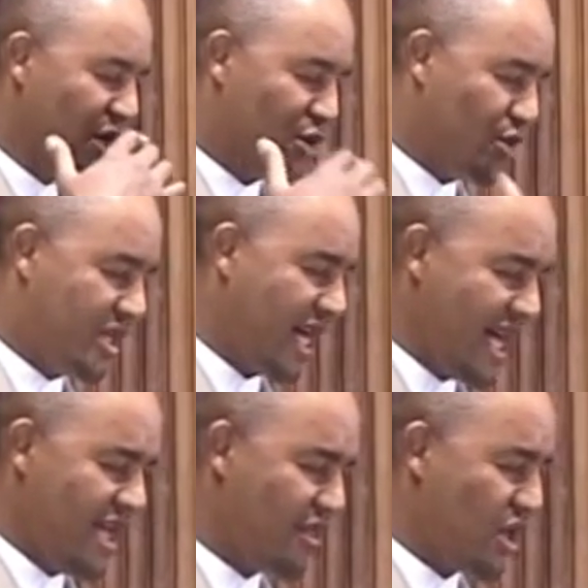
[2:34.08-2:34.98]

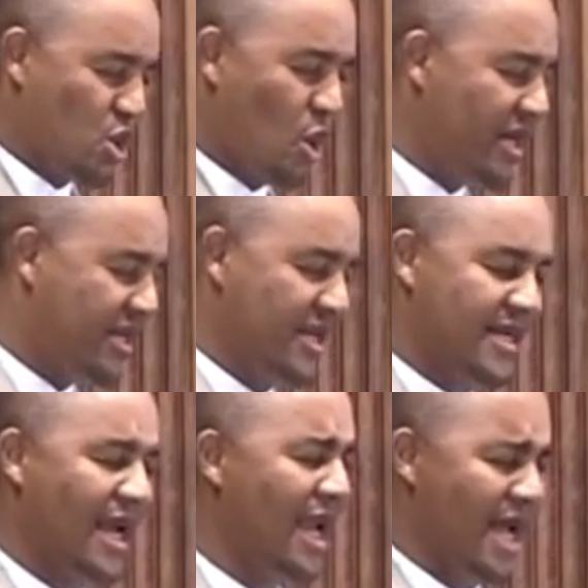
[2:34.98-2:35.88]
today the choice is
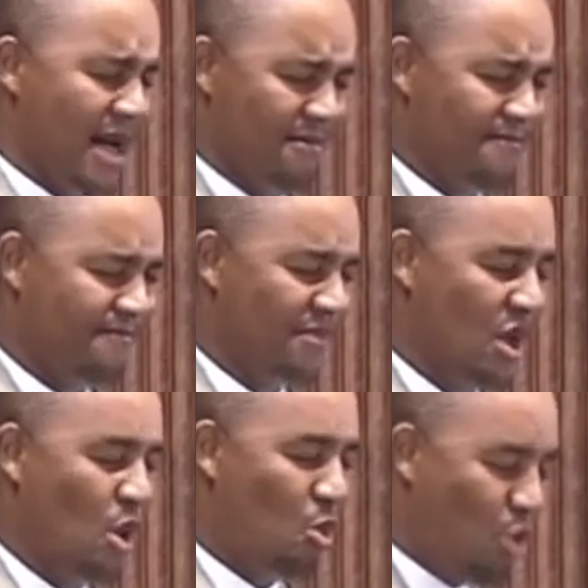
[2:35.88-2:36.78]
clear.
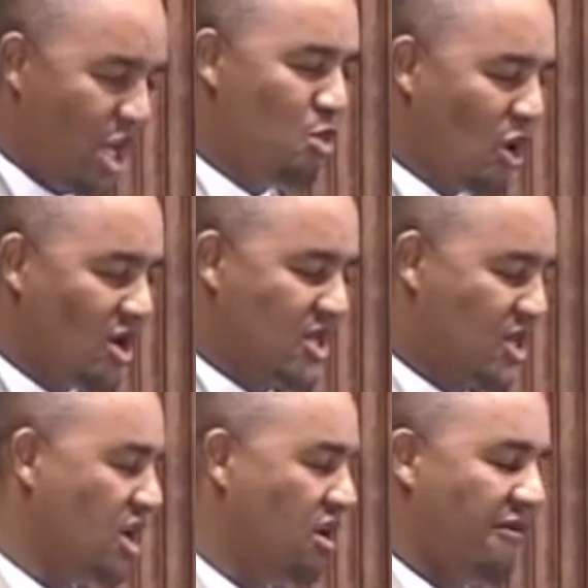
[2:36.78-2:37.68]
We will
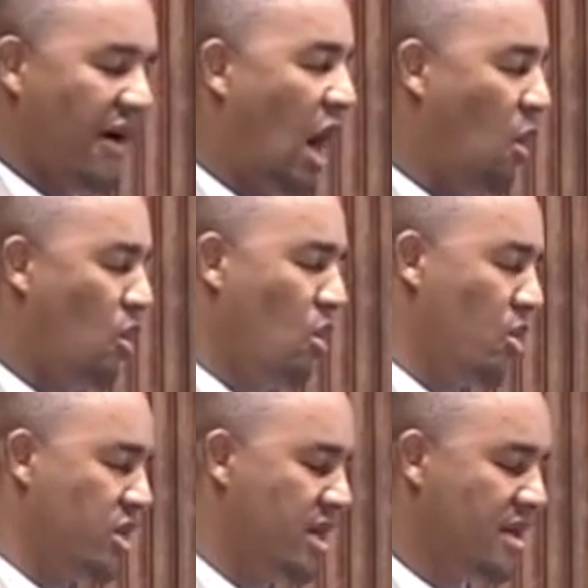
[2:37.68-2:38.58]
serve our
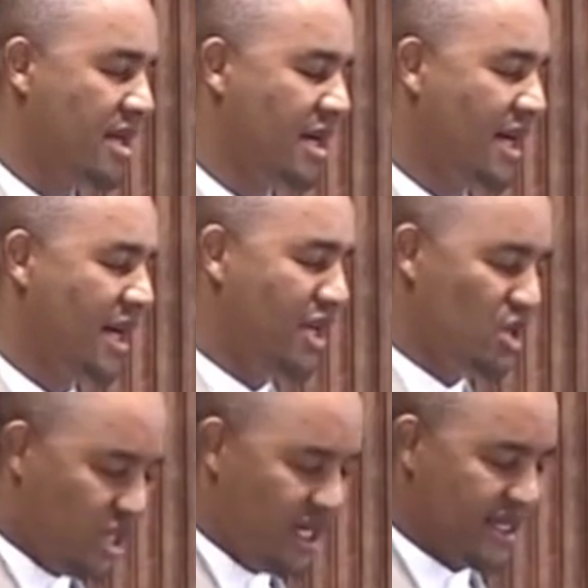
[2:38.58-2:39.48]
Lord.
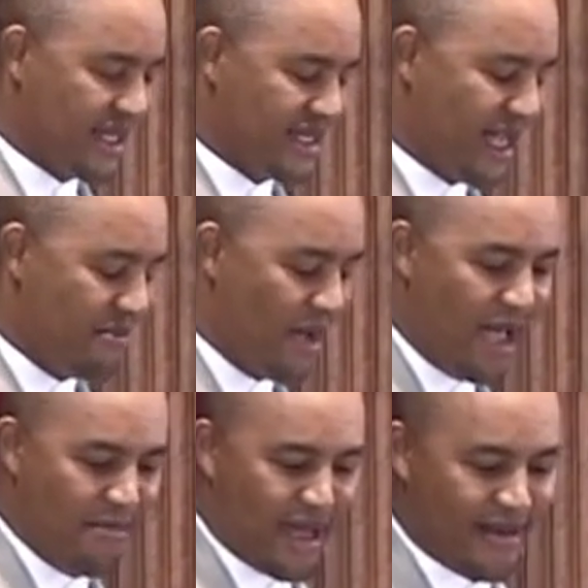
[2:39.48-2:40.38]
In Jesus' name,
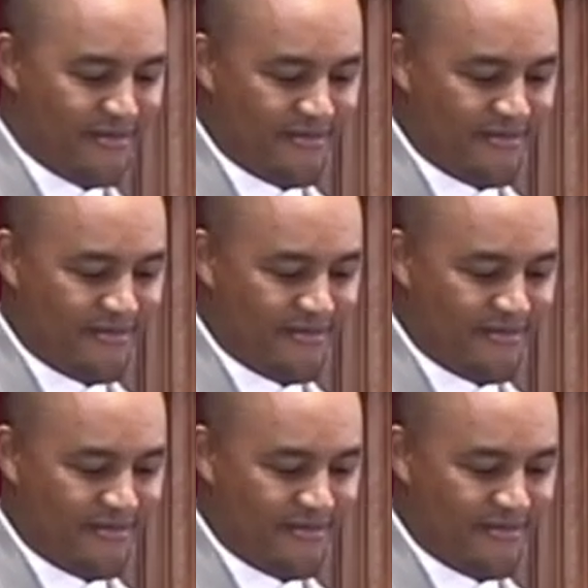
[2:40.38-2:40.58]
amen.